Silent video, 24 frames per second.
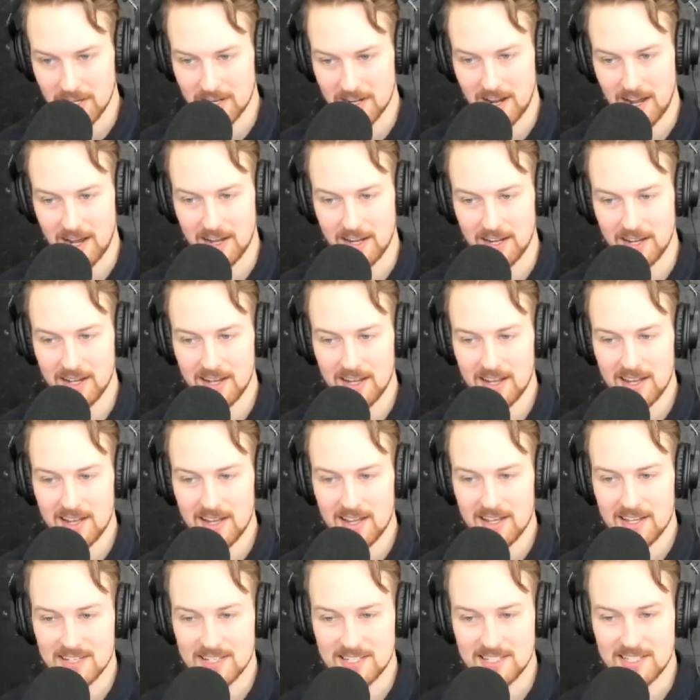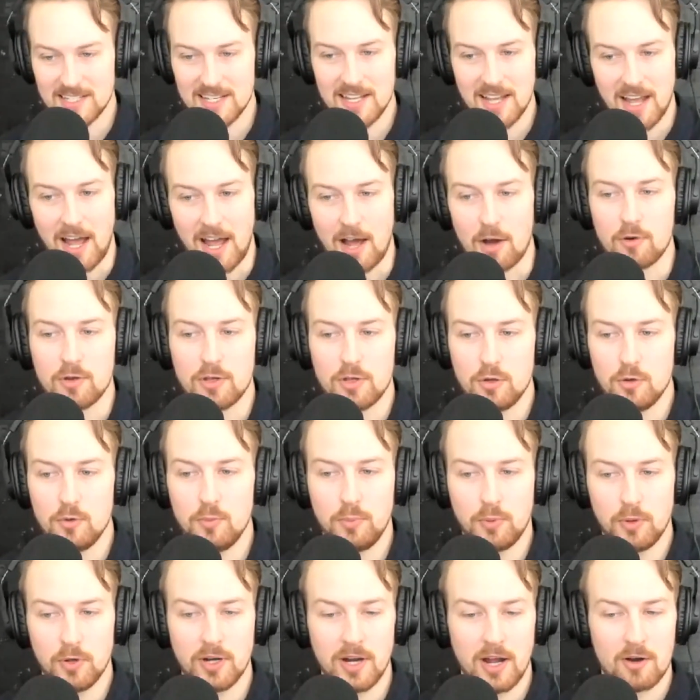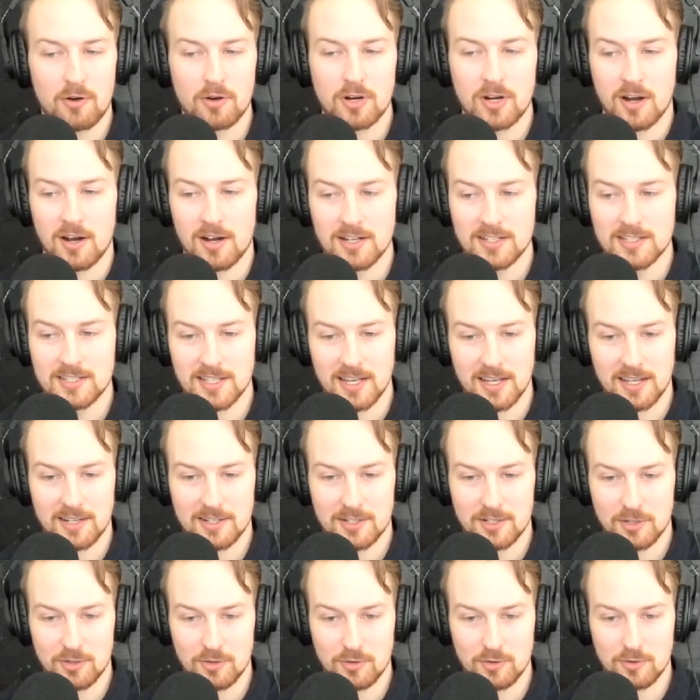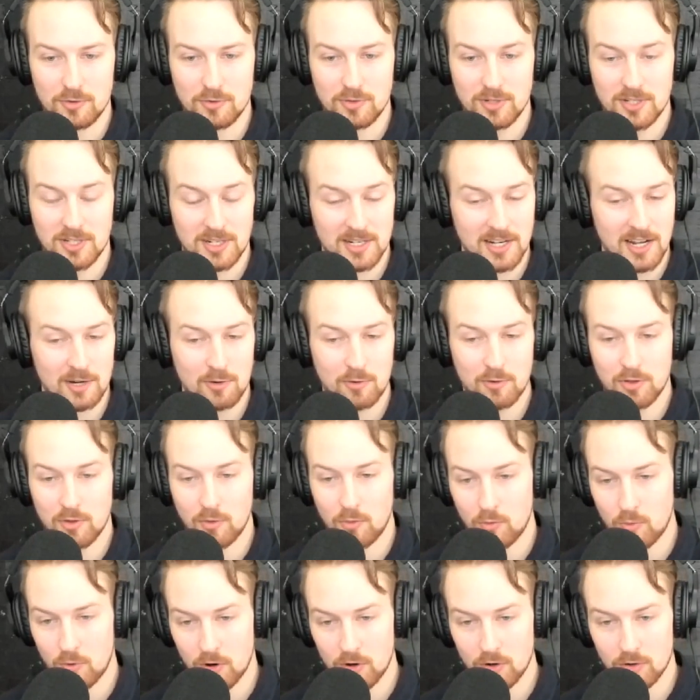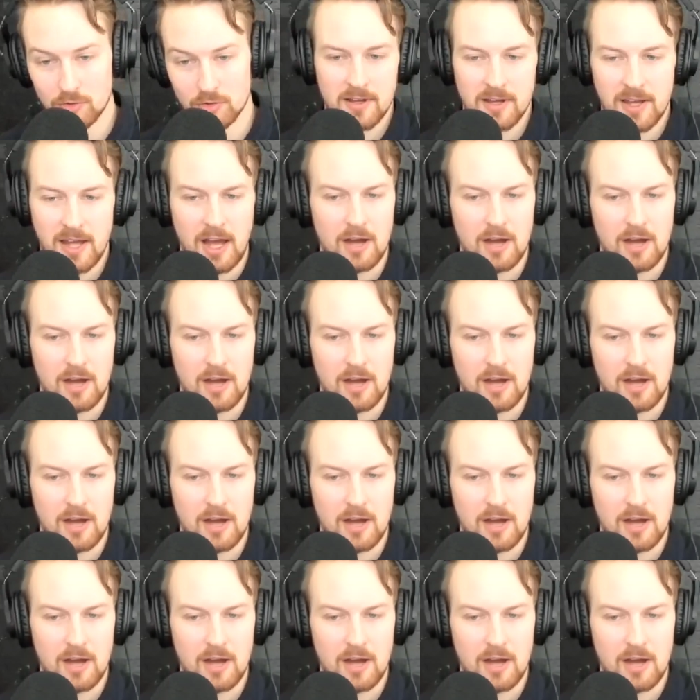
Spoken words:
And I see how you put out content to connect with the world,